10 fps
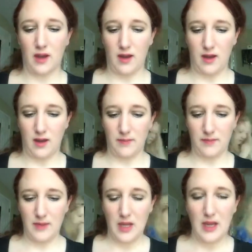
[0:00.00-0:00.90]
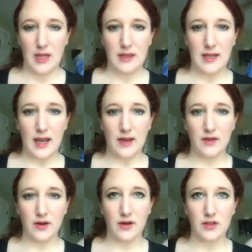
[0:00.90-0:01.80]
The
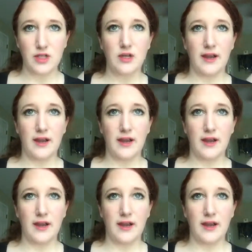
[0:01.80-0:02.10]
others,